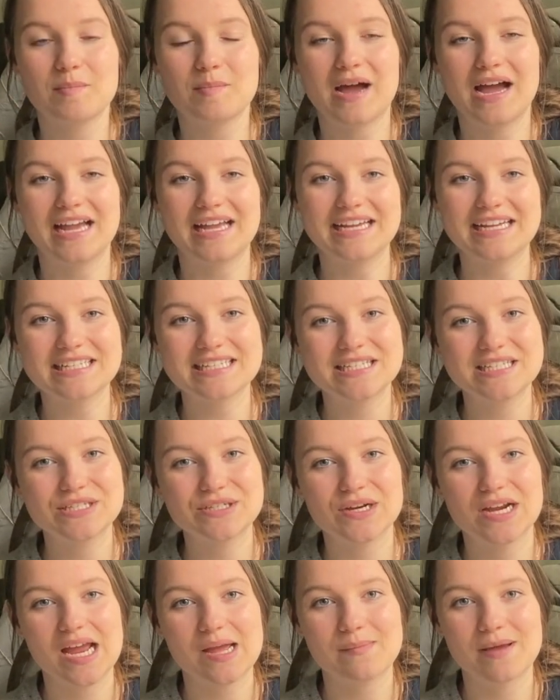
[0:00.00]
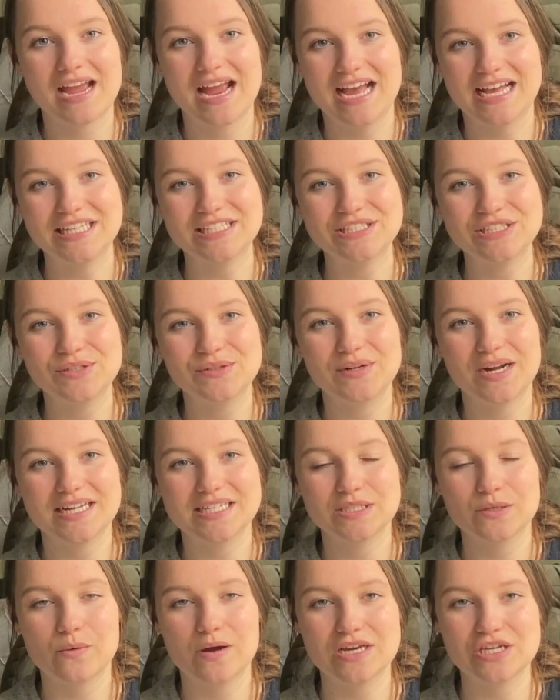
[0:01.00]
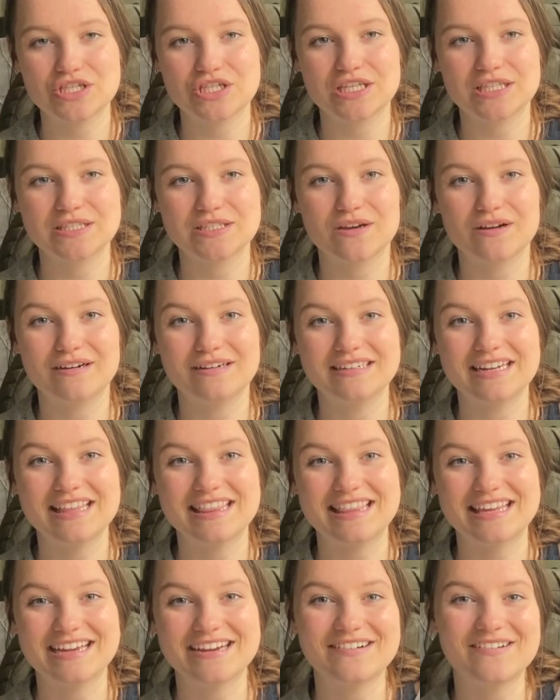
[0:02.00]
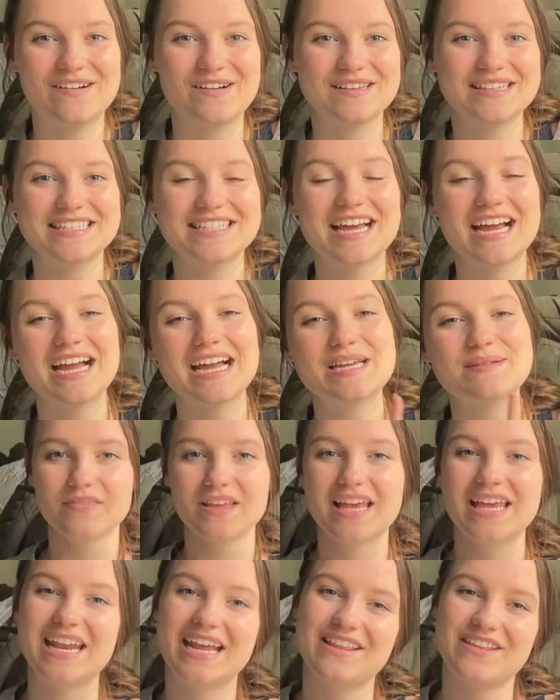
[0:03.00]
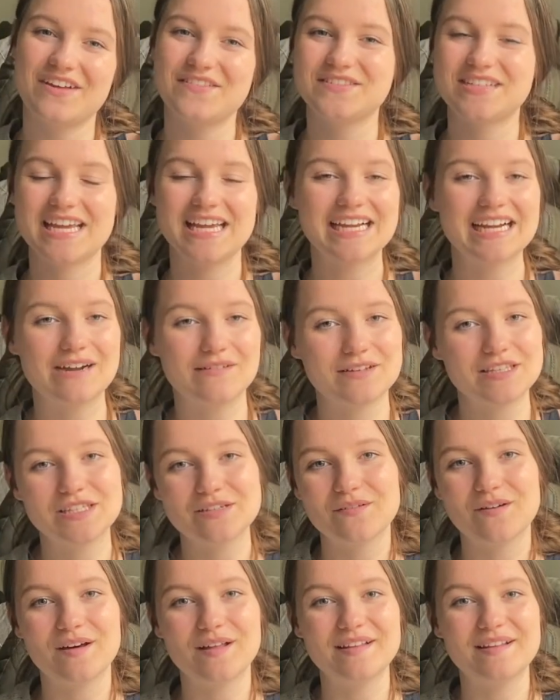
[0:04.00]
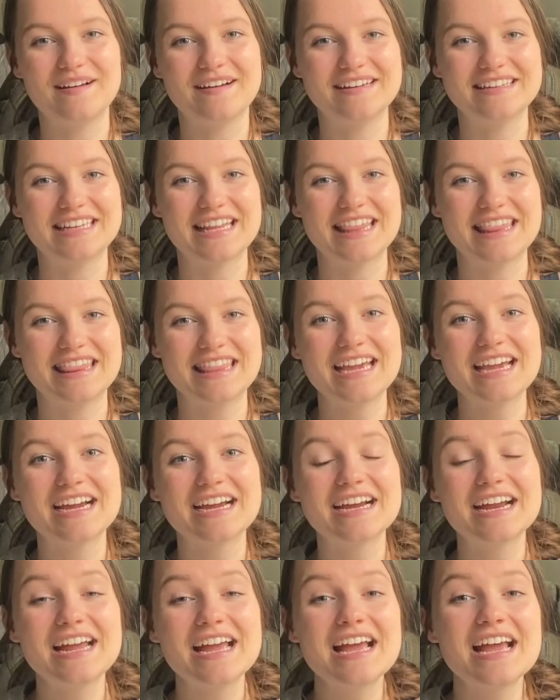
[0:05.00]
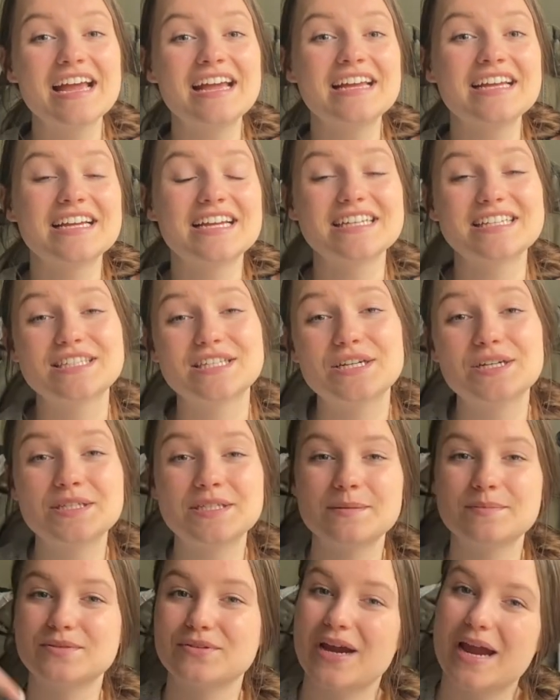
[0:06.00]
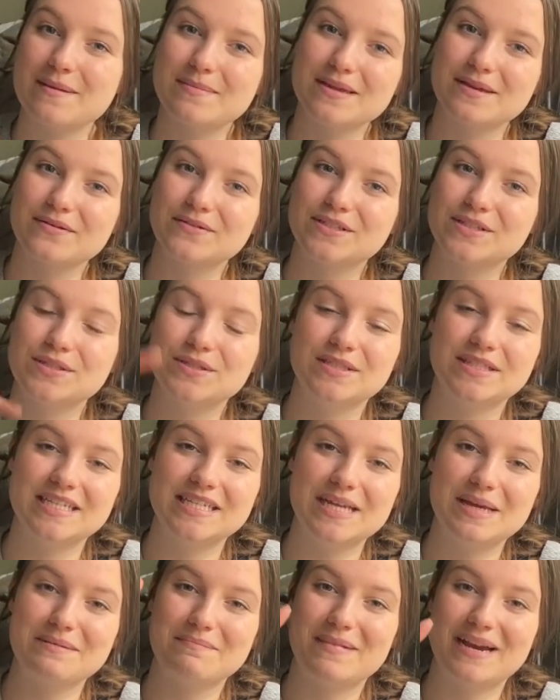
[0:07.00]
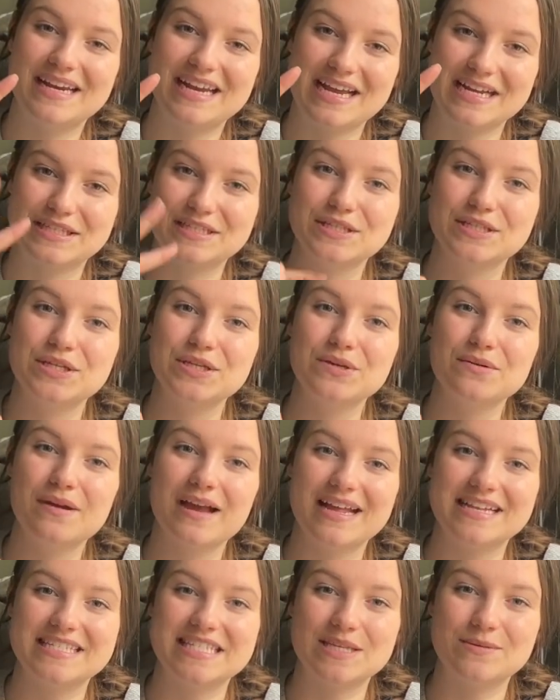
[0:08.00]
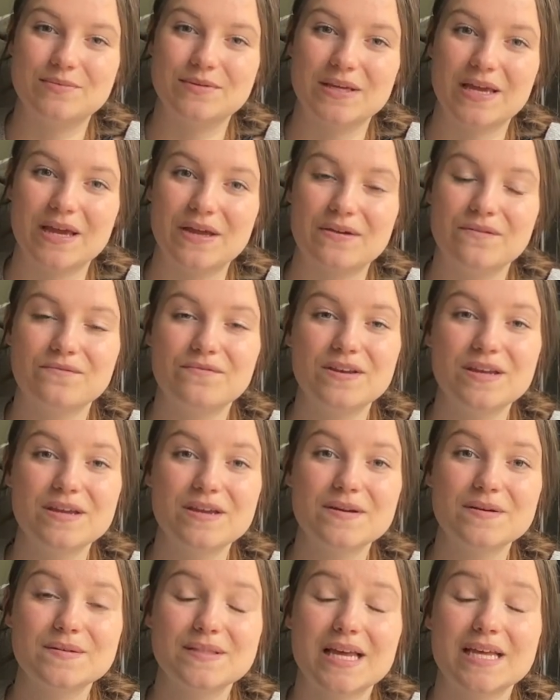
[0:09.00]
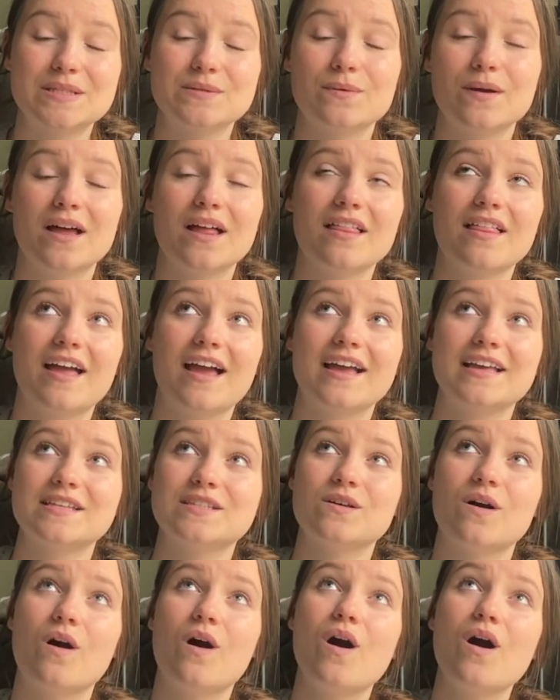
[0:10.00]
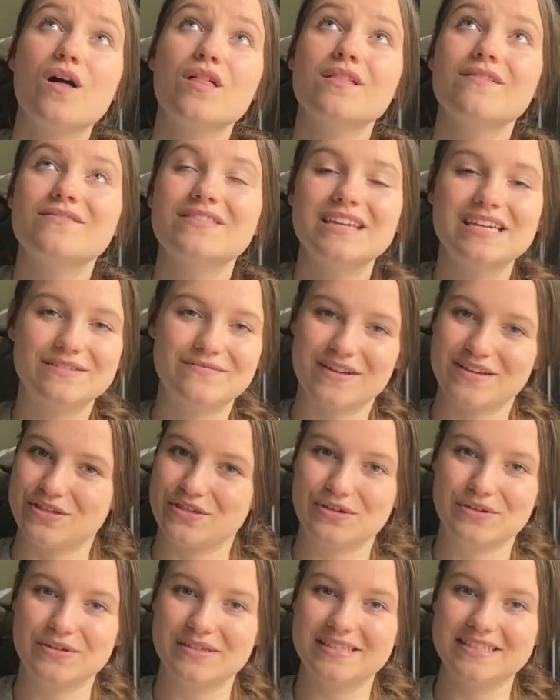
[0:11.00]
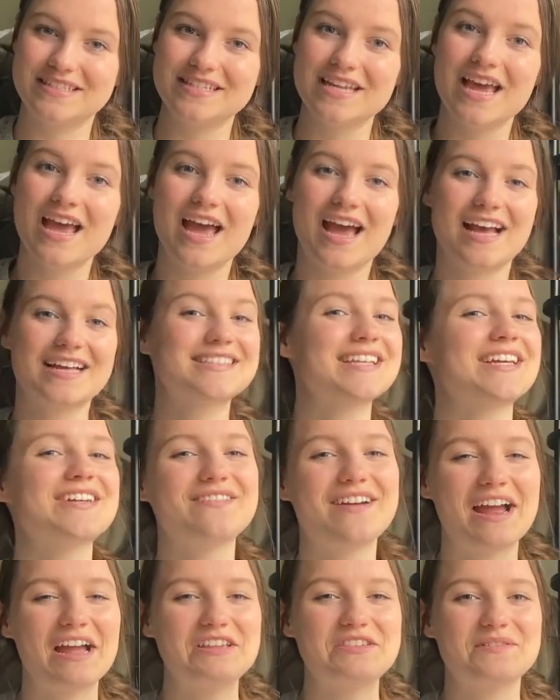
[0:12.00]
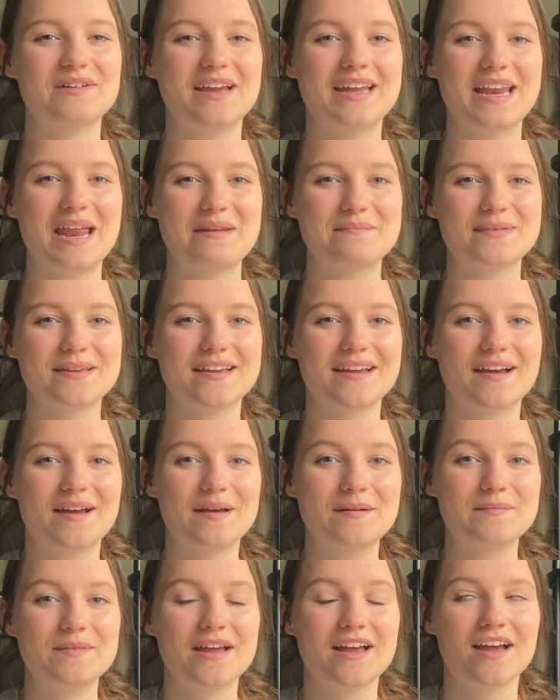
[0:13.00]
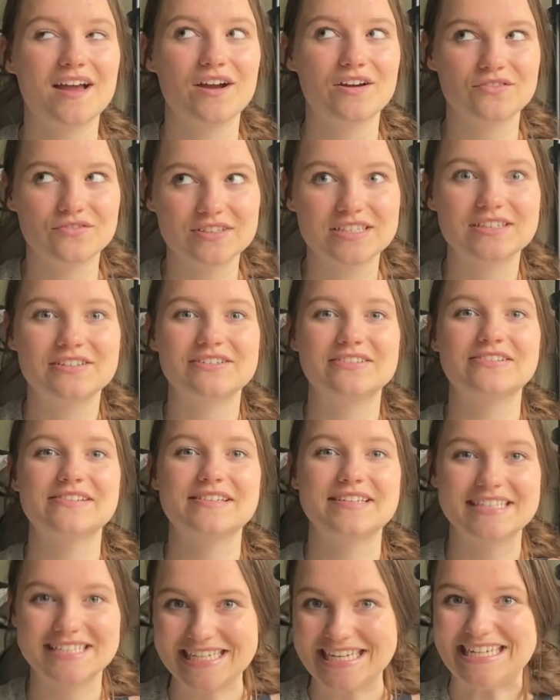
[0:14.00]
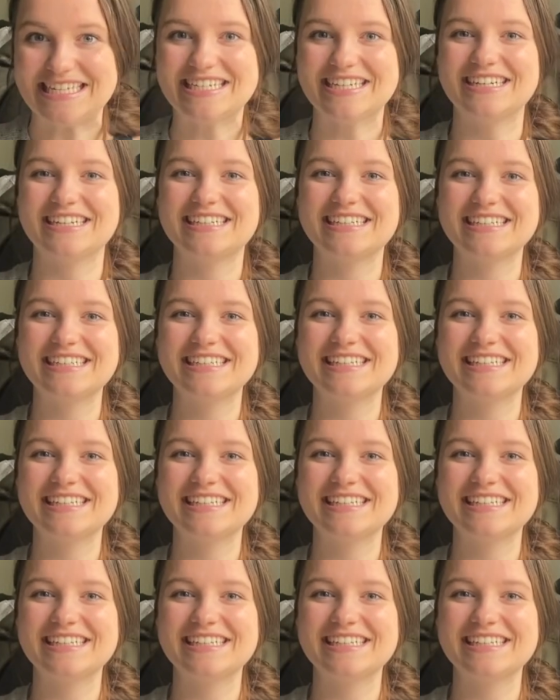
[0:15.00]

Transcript: my Instagram. I ask you guys questions on there all the time and I love to hang out with you all on there. Consider subscribing to see my next 2 edTPA videos as well as all of the adventures as I graduate and become a real teacher.